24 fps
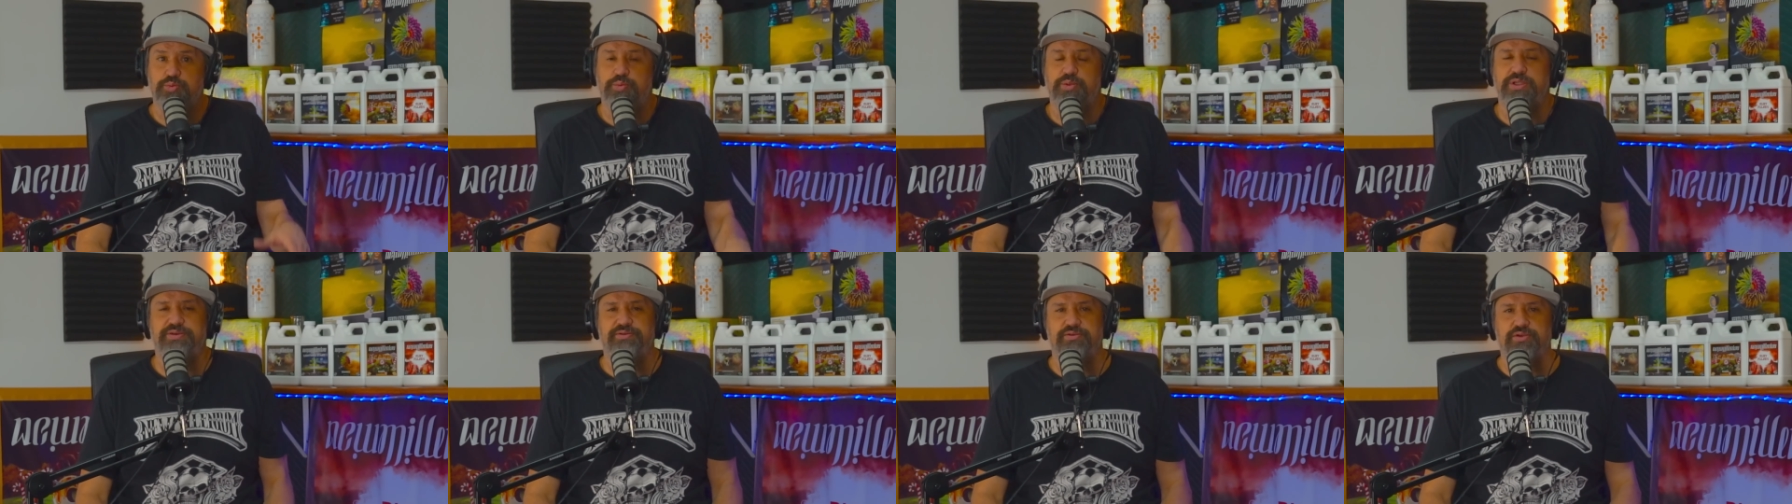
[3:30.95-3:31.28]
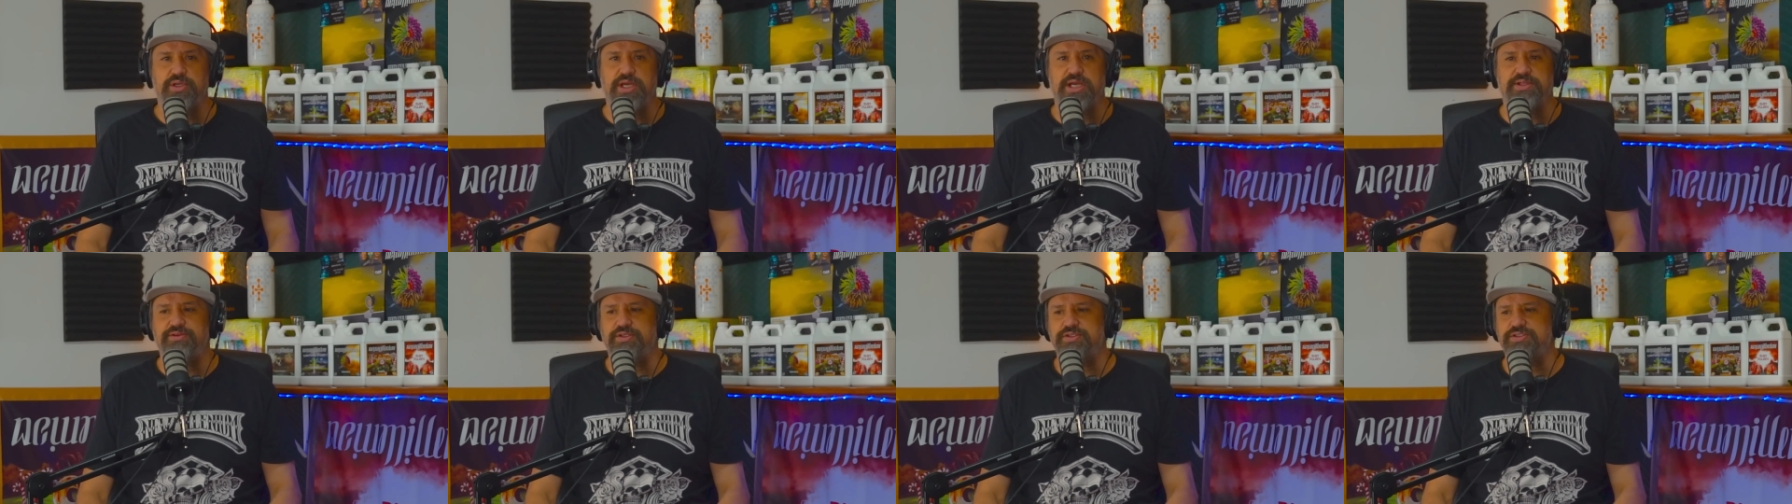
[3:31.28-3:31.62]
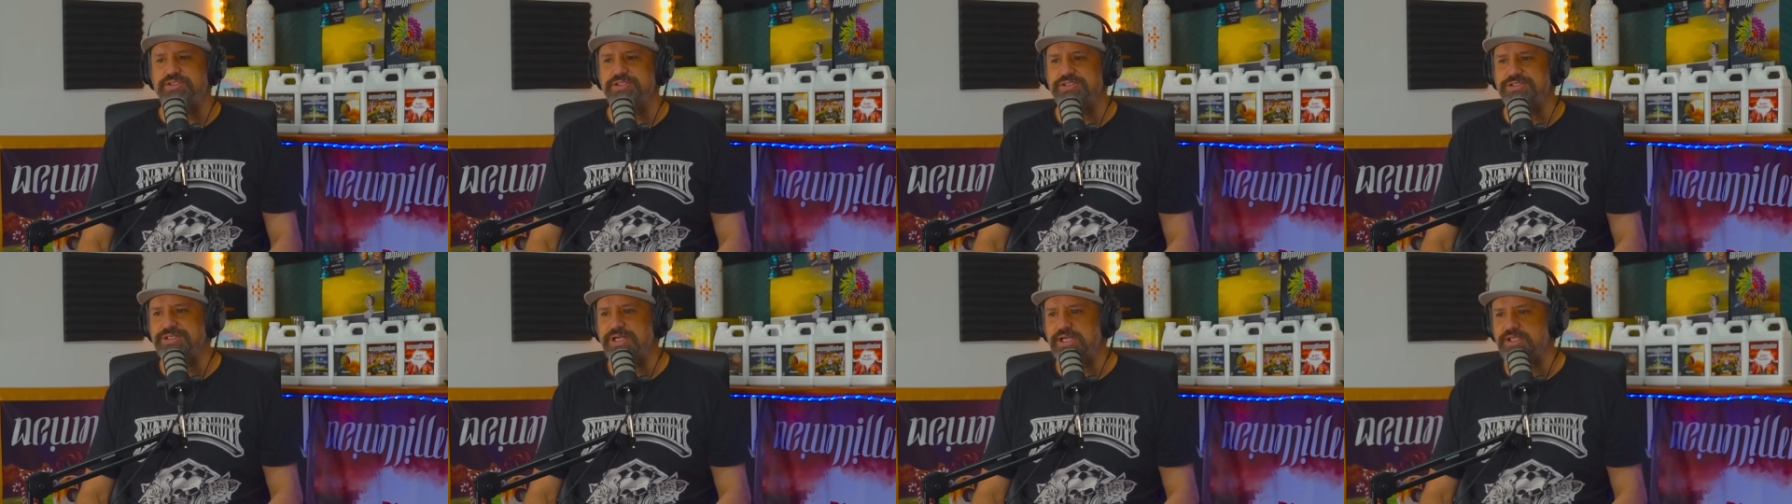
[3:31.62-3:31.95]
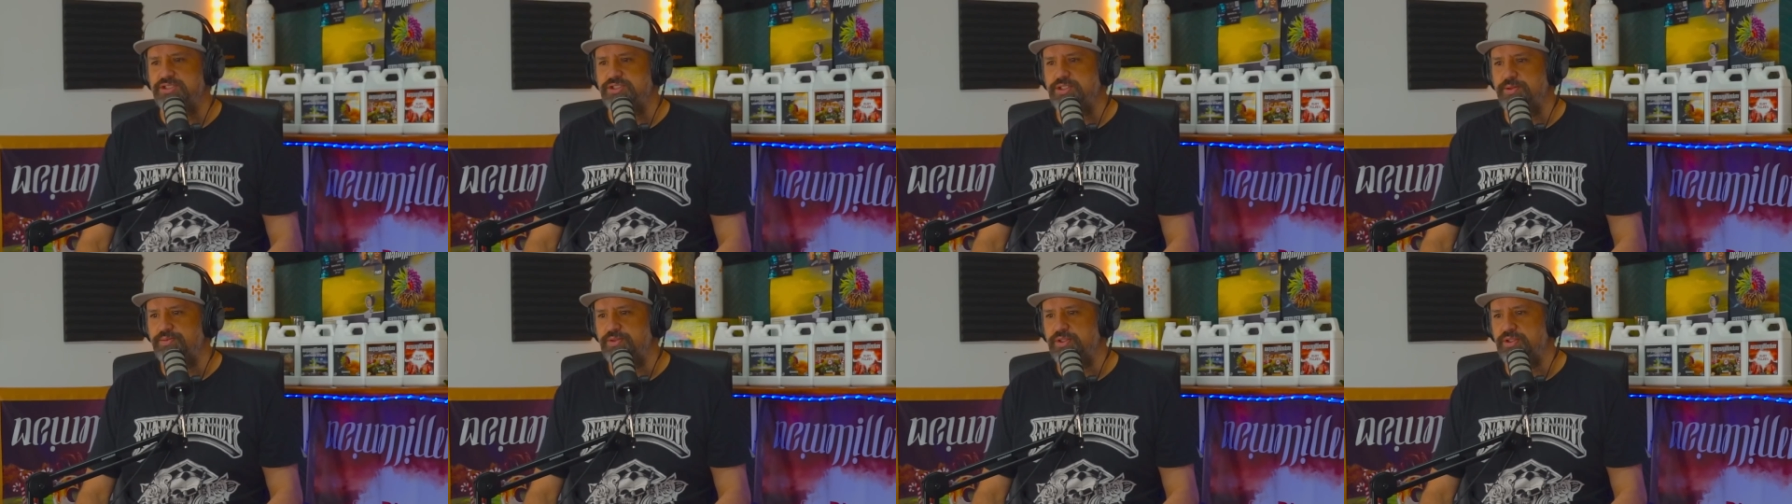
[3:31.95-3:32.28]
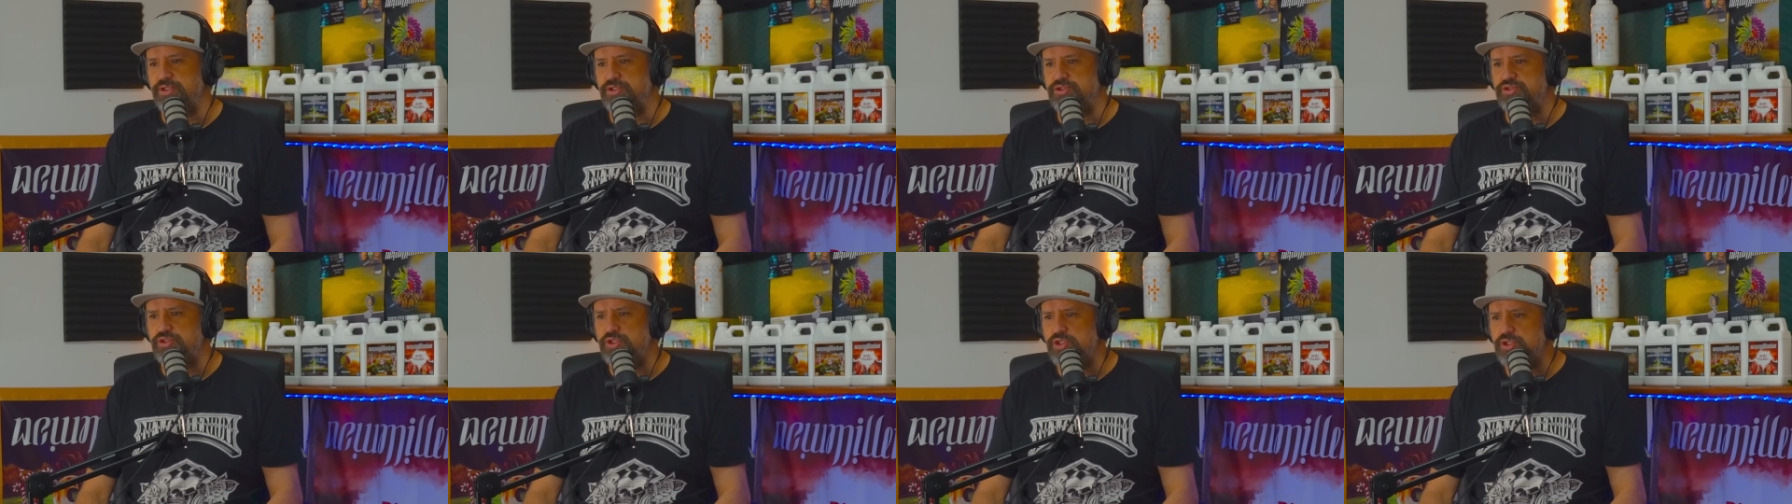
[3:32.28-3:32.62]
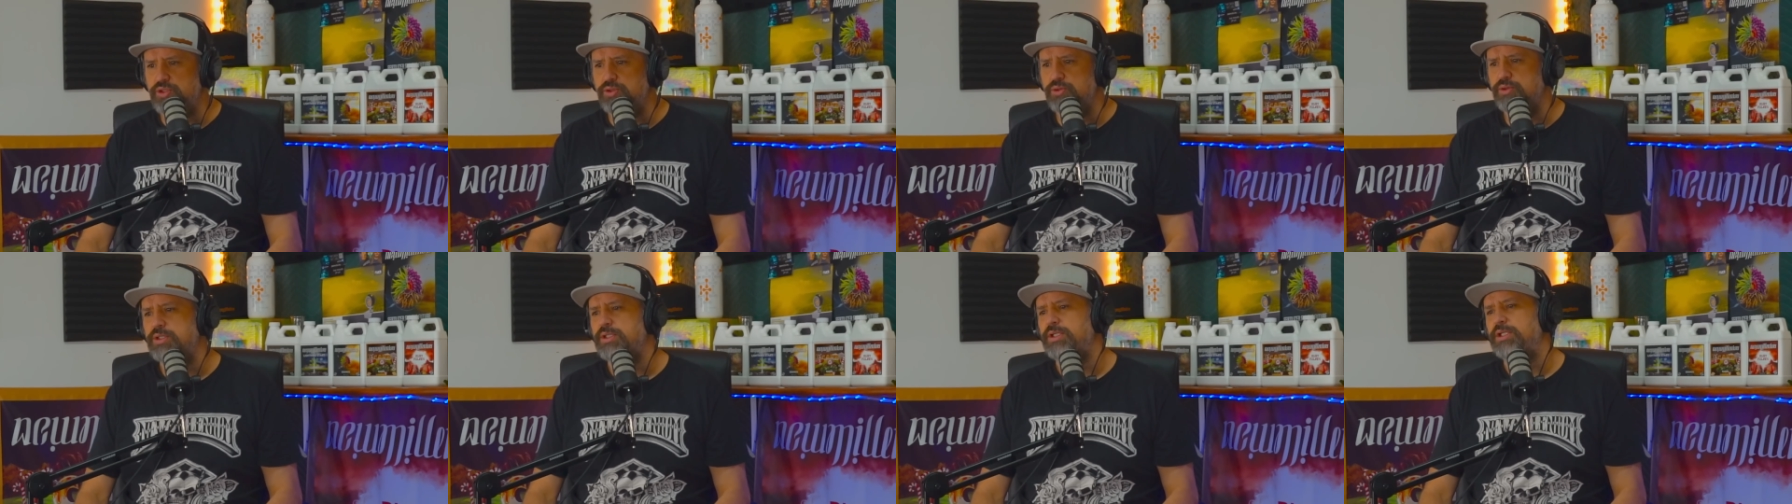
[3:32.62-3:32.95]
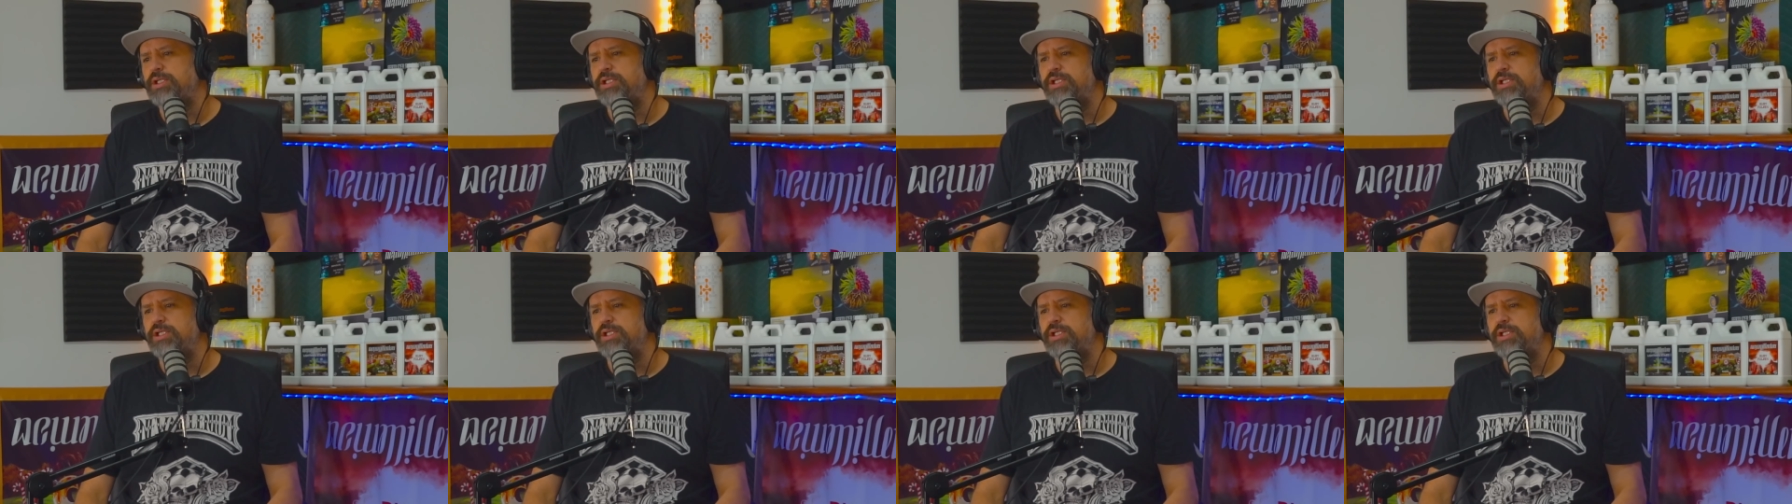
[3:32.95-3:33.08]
Believe it or not, this is not something that's new.